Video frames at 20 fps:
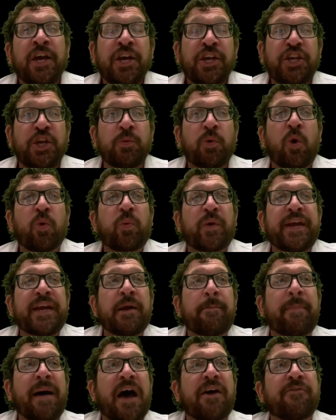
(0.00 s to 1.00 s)
You will read
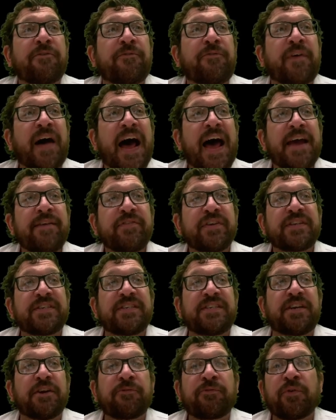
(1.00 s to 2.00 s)
about 5
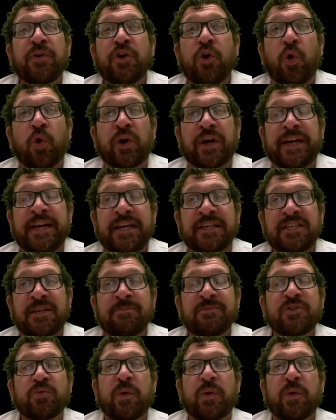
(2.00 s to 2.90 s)
different organisms.